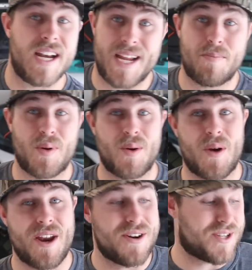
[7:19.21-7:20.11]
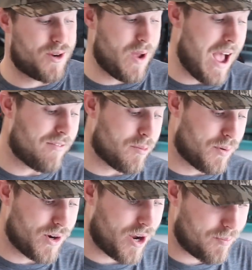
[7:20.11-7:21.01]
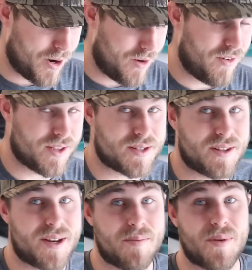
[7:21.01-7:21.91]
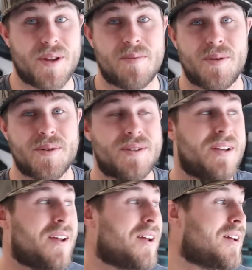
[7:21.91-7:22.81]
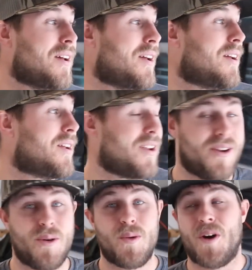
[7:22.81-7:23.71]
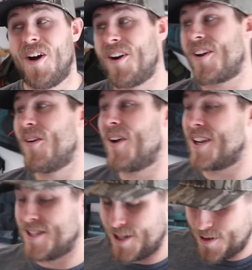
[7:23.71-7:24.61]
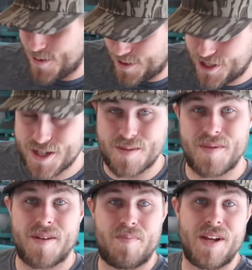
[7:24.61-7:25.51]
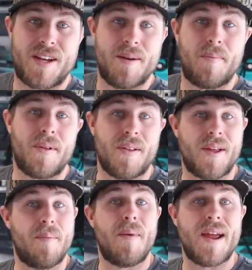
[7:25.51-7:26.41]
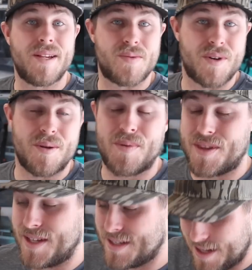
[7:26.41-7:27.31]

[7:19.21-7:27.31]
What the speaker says: neoprene waders and you haven't put on a pair of insulated breathables, you are going to just be completely amazed when you put these